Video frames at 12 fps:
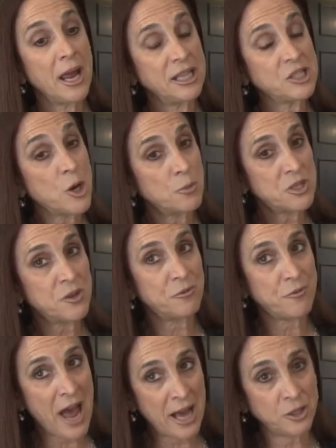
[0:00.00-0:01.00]
In terms of
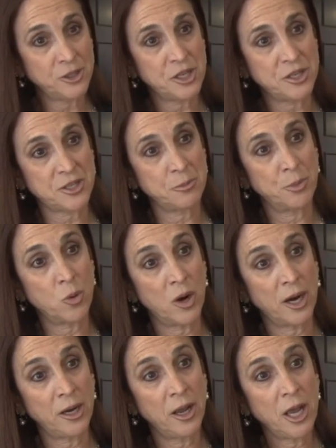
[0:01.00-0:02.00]
faculty
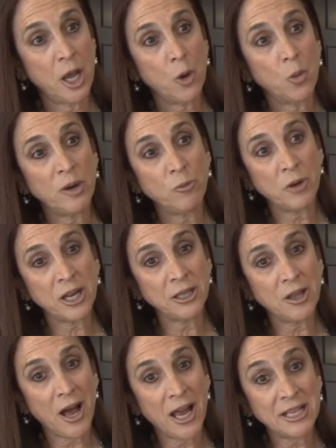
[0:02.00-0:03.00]
support, we
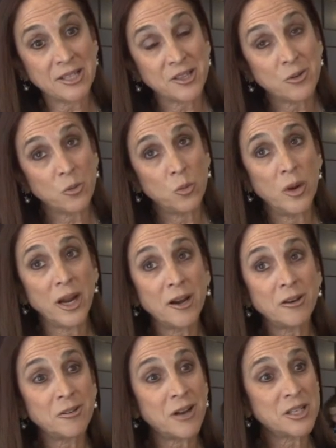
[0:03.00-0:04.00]
realized
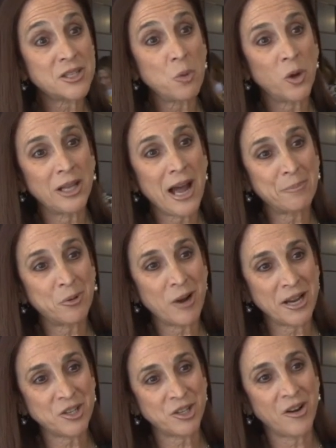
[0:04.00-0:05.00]
we're a small
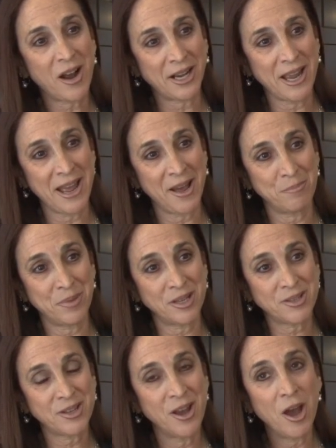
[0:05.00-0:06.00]
operation on
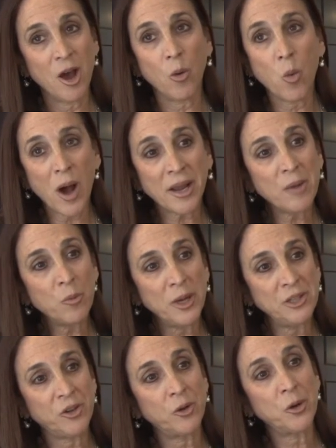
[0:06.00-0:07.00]
campus. What can
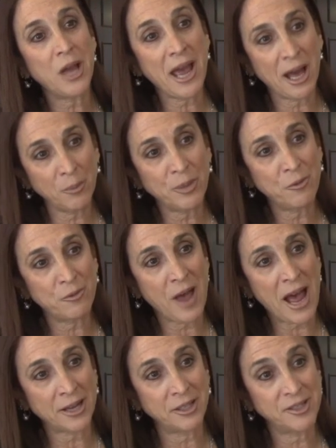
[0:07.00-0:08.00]
we do to help the
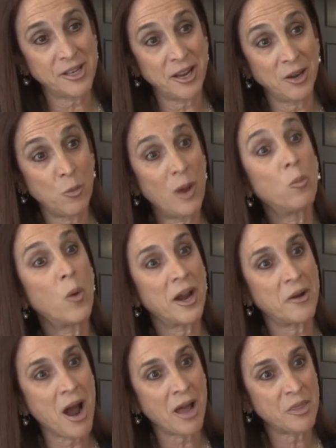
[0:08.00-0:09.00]
faculty when
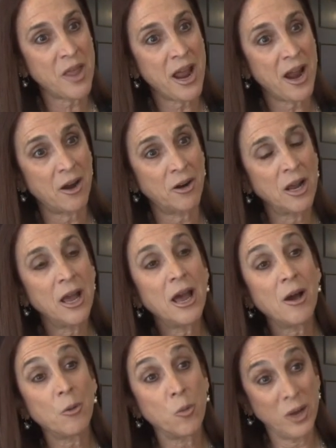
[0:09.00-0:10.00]
we're not there?
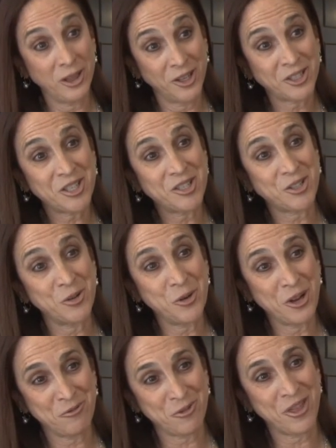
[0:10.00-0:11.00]
we look to
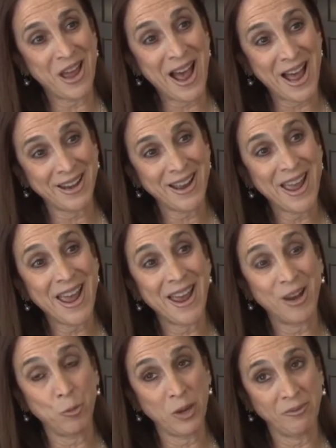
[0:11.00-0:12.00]
SUNY for that,
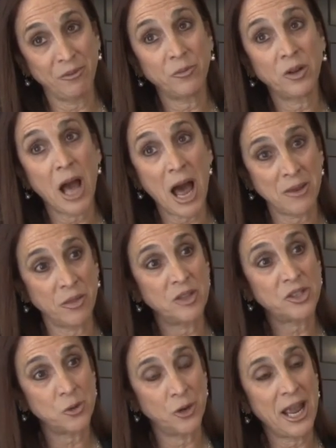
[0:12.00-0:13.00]
and we've gotten the
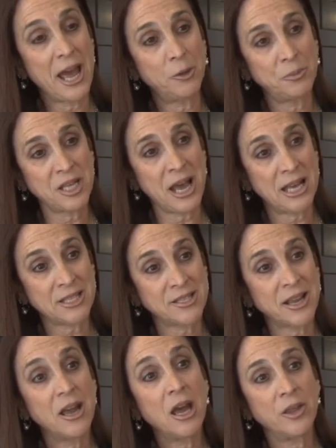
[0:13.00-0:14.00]
SUNY Help
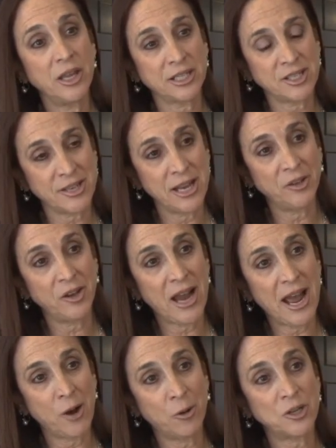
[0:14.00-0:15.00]
Desk, the extended
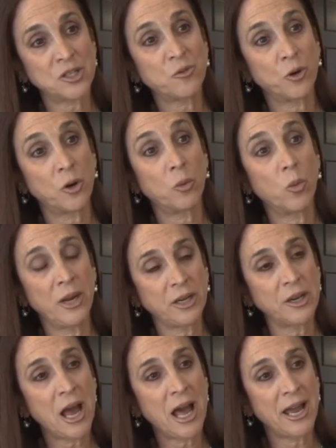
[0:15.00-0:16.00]
hours for
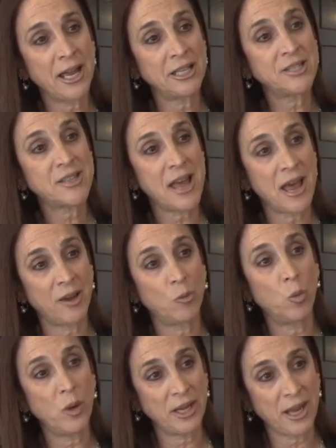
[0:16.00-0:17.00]
weeknights
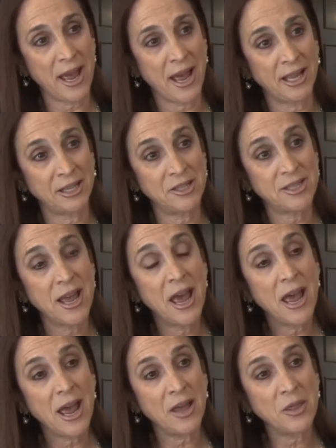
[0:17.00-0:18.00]
and weekends,
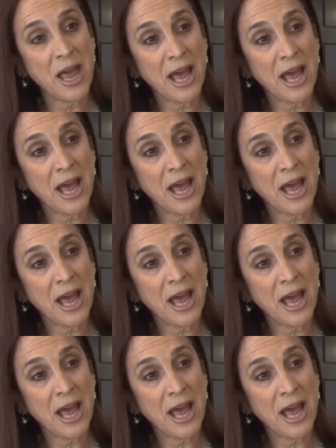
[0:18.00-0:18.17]
and